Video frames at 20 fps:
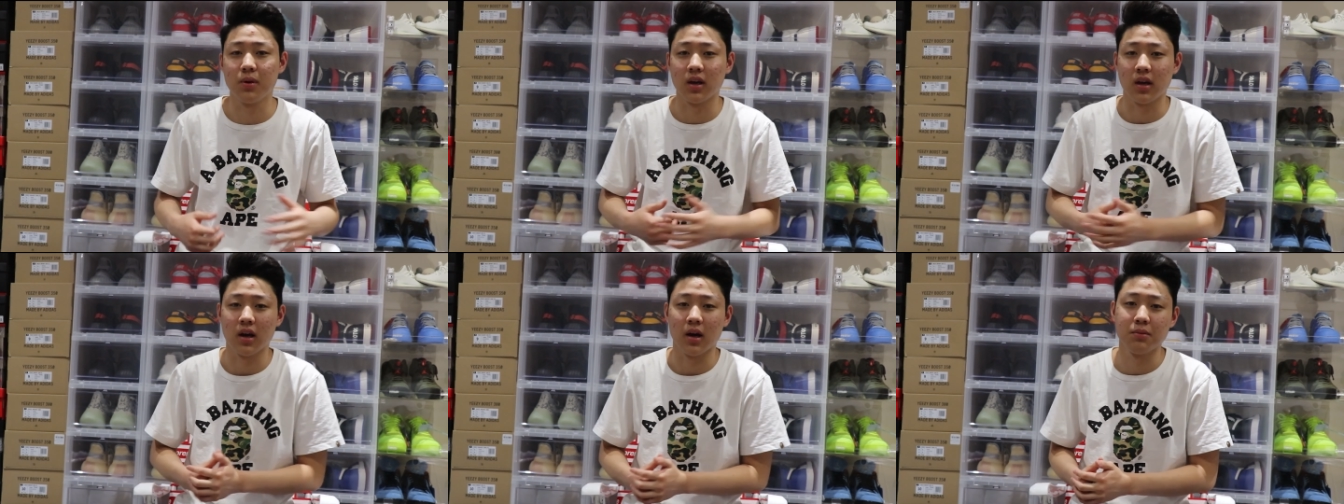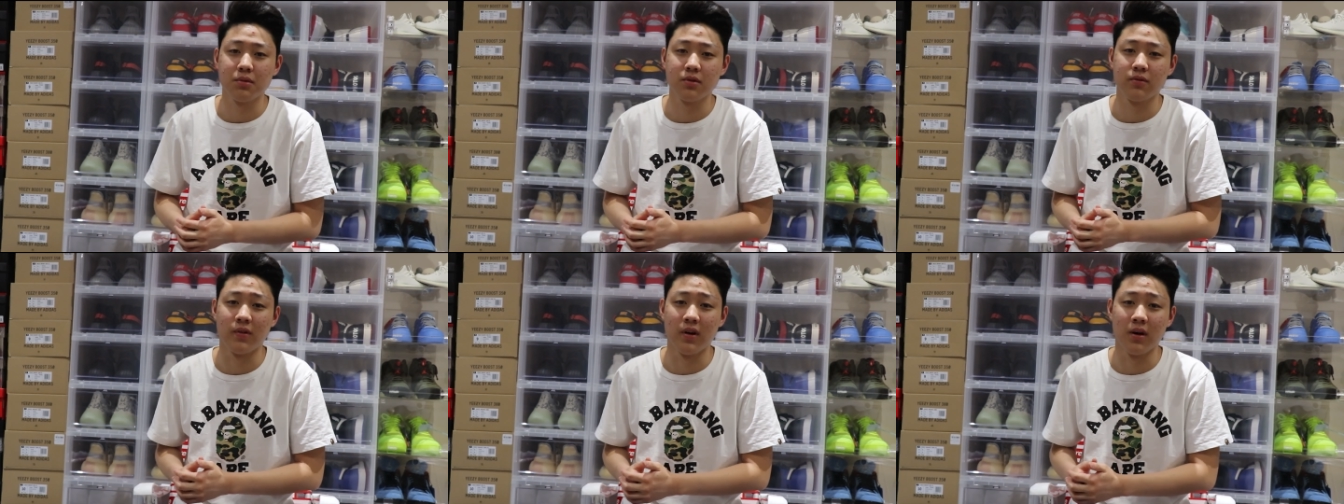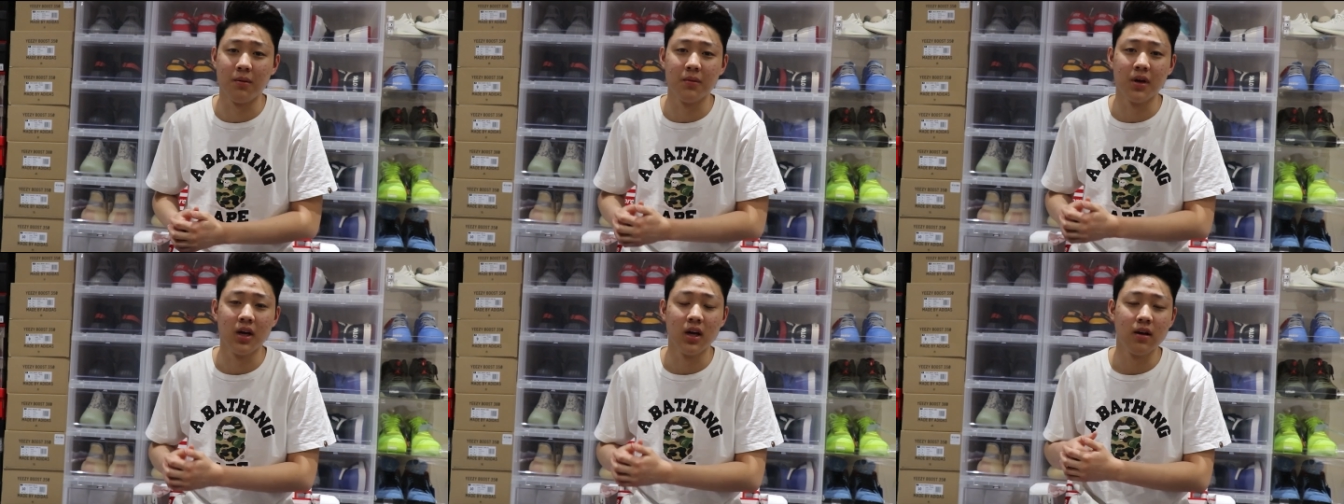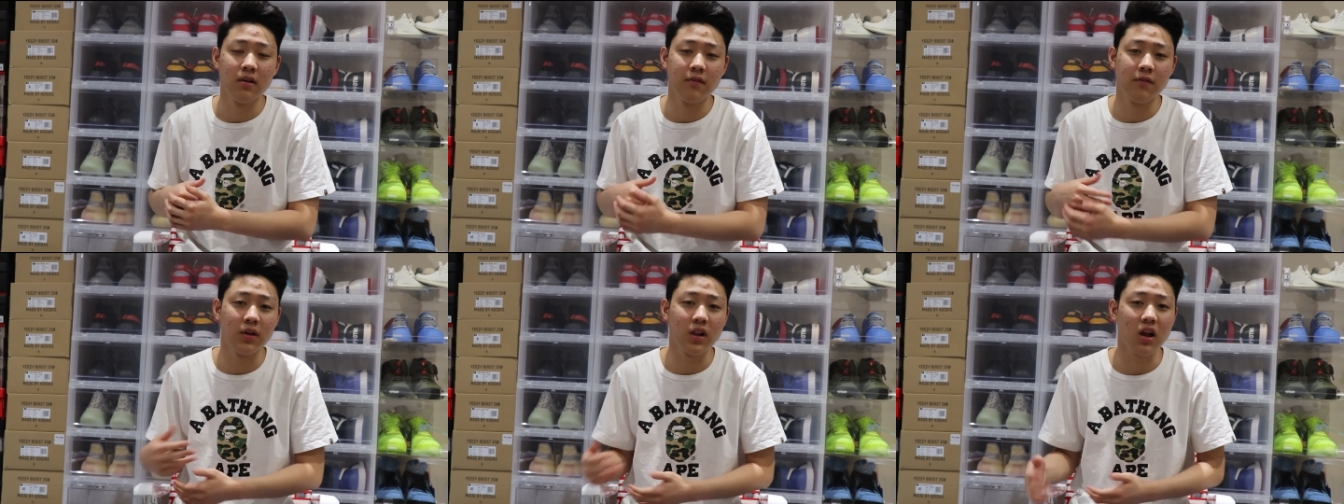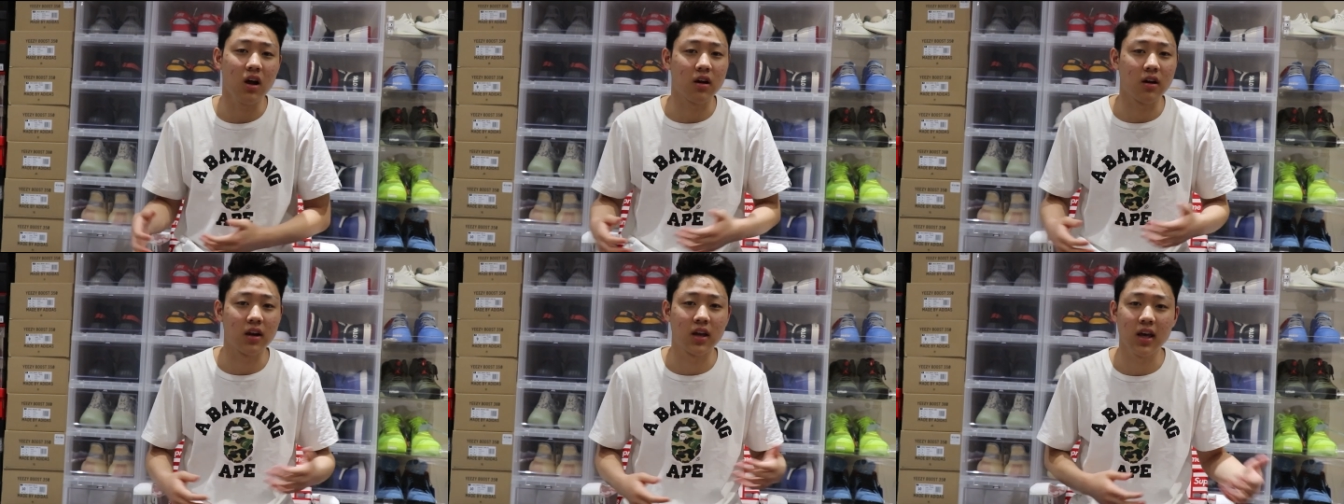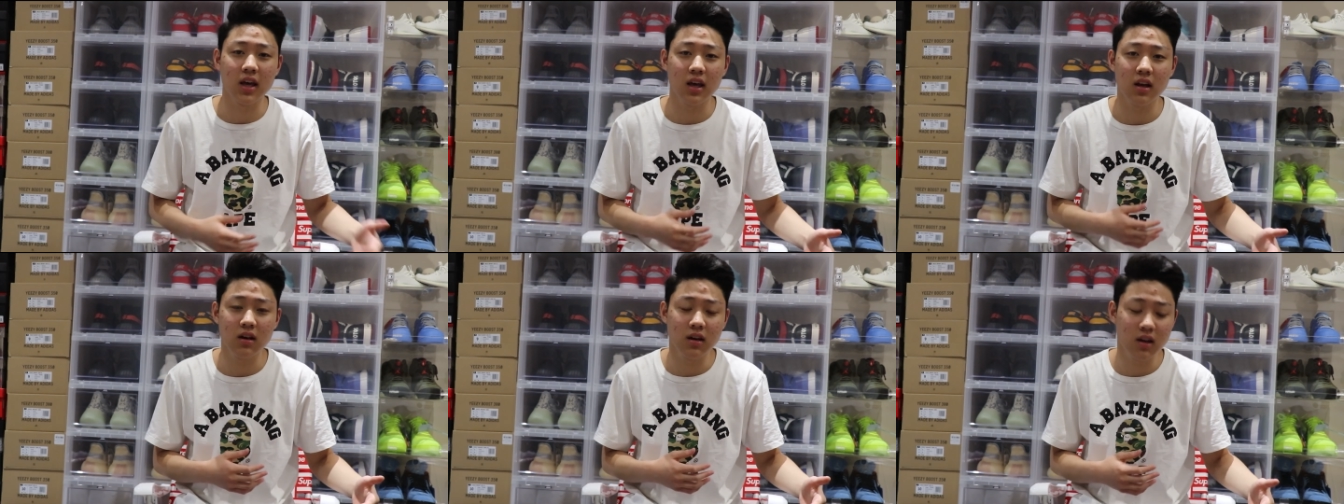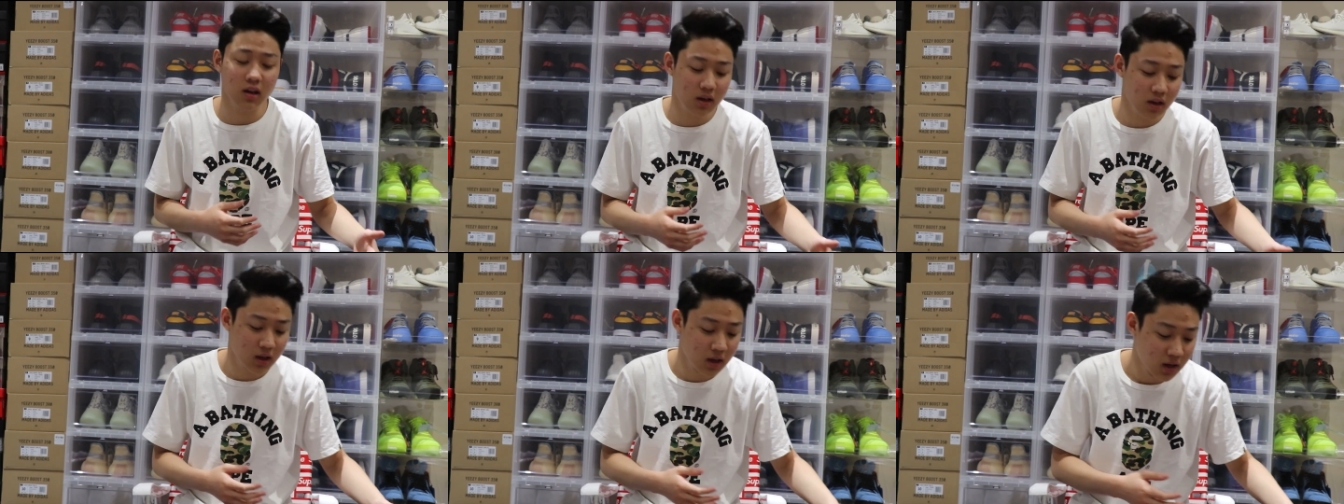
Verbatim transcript: pickups from Falaka Canada.